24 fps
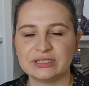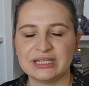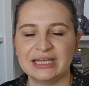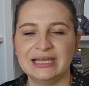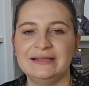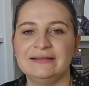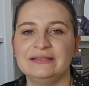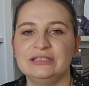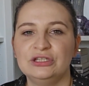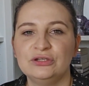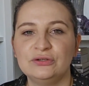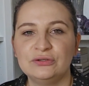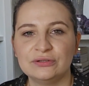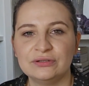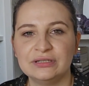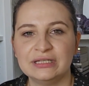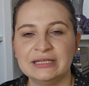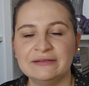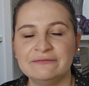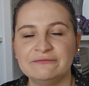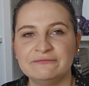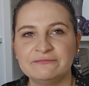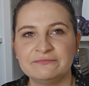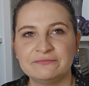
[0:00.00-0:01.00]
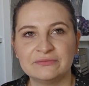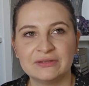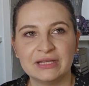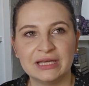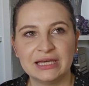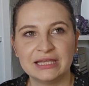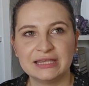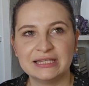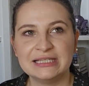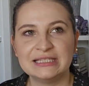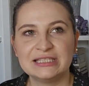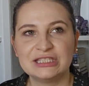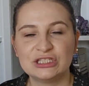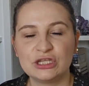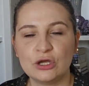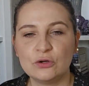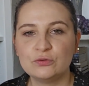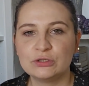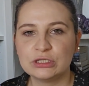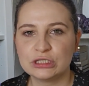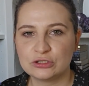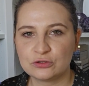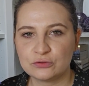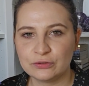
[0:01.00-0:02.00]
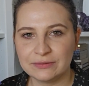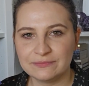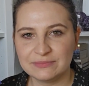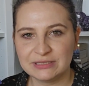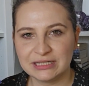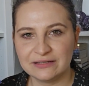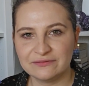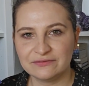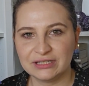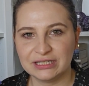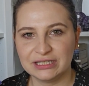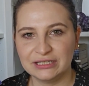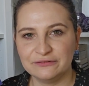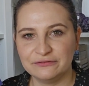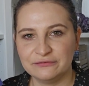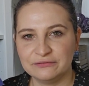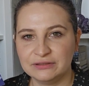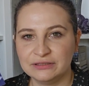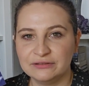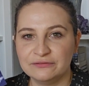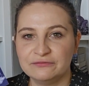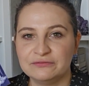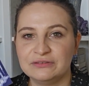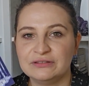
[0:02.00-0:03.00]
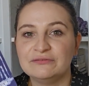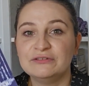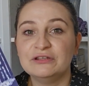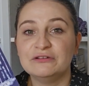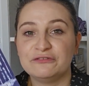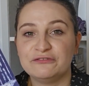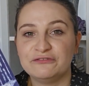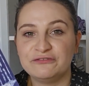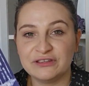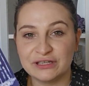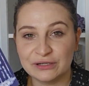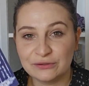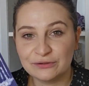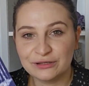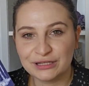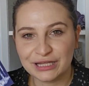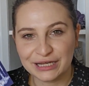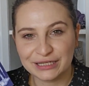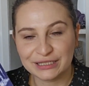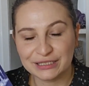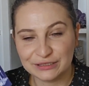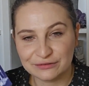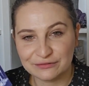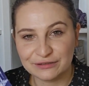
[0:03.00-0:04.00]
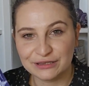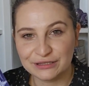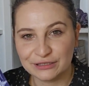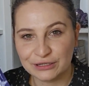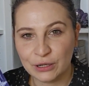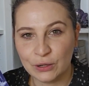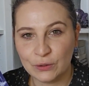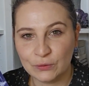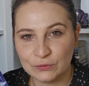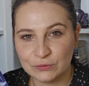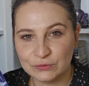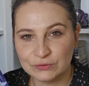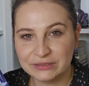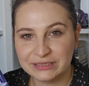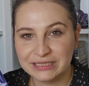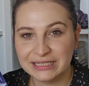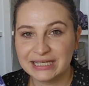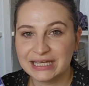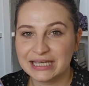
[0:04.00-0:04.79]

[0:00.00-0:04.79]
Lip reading: it's so descriptive that you feel like you're in the cold.